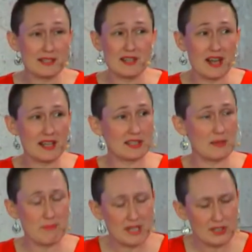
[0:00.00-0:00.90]
not to
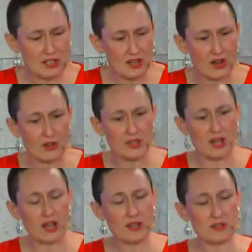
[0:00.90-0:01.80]
mention all the
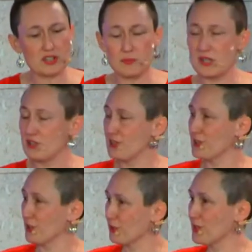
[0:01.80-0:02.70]
other species
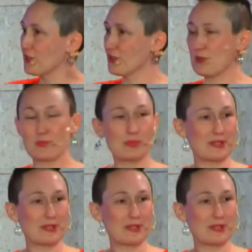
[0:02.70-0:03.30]
and creatures and